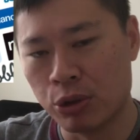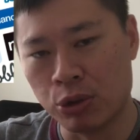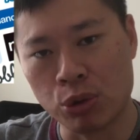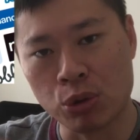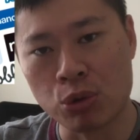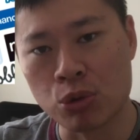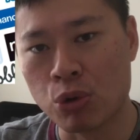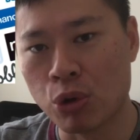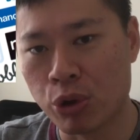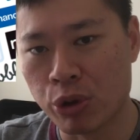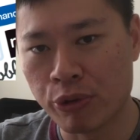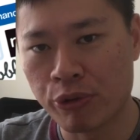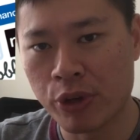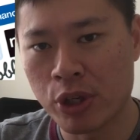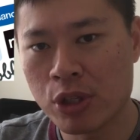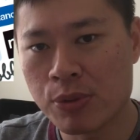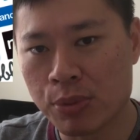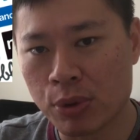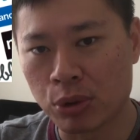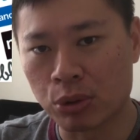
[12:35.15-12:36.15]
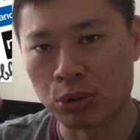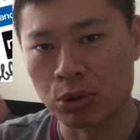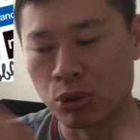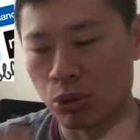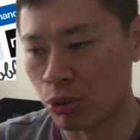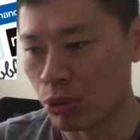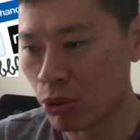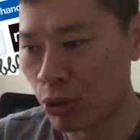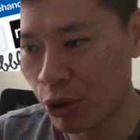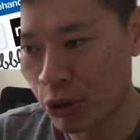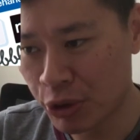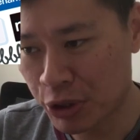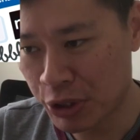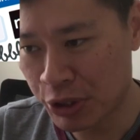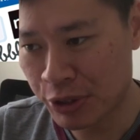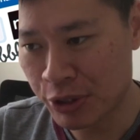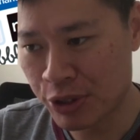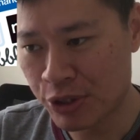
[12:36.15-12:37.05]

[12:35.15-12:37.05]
Don't go on the Facebook, don't go on the